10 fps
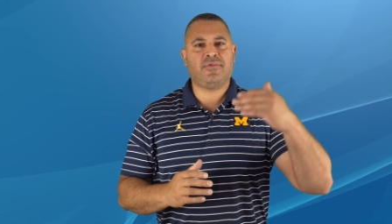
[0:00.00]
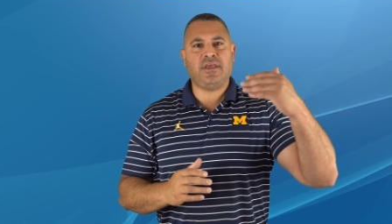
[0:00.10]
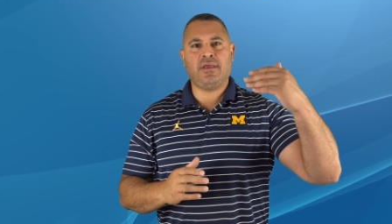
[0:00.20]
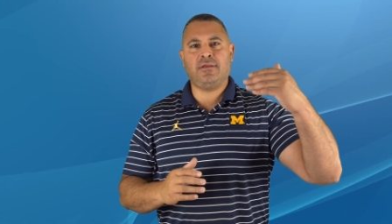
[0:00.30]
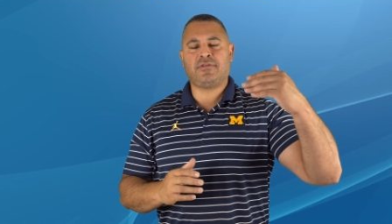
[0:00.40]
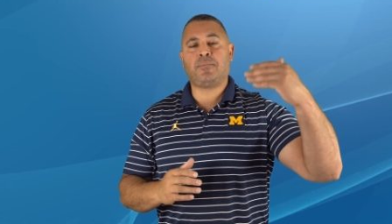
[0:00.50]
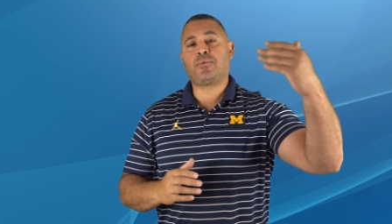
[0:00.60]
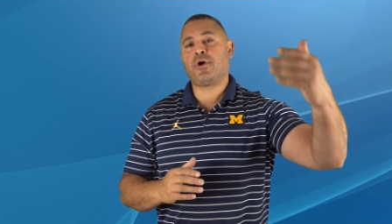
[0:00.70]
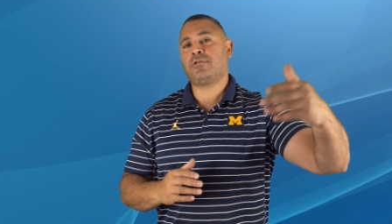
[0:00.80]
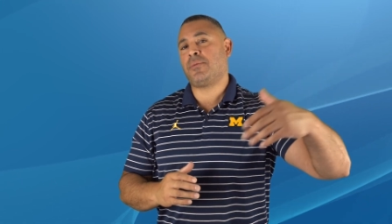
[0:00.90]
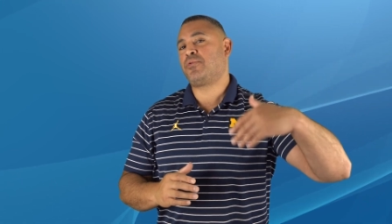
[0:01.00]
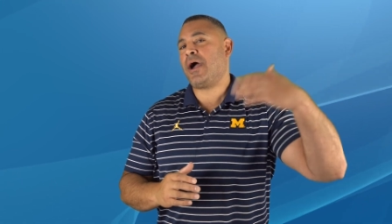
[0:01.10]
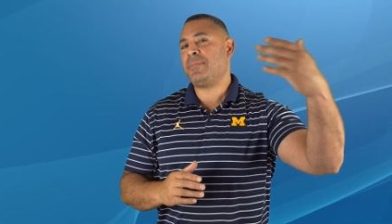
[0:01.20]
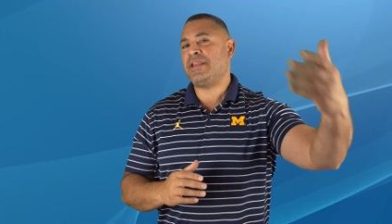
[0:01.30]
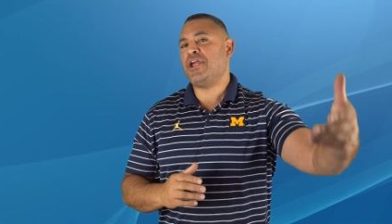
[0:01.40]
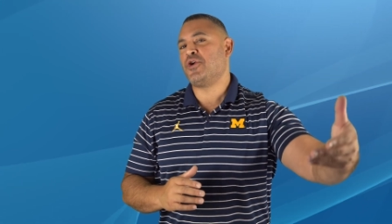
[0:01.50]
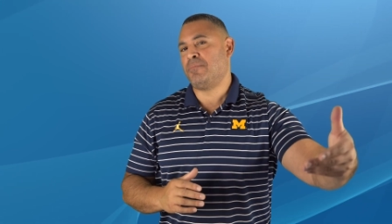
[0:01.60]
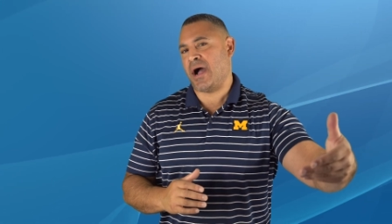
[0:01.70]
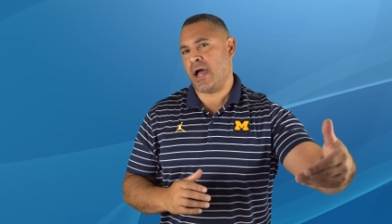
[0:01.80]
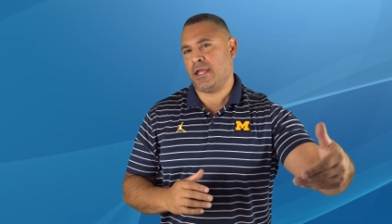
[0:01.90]
the property that you're
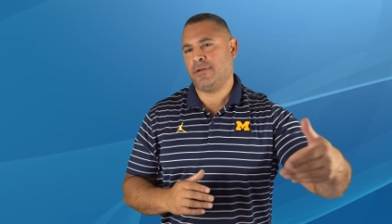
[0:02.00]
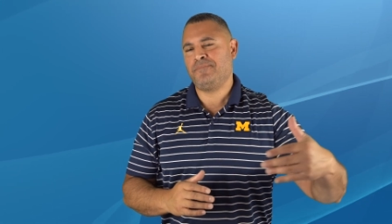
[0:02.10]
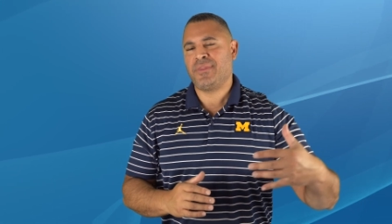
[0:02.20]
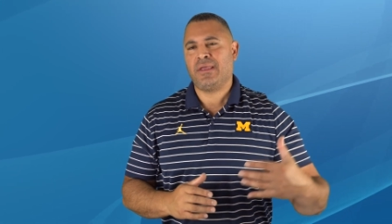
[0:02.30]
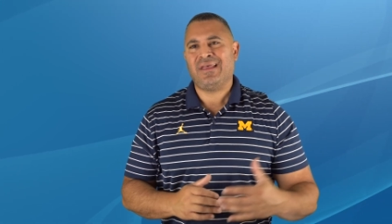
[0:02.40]
buying,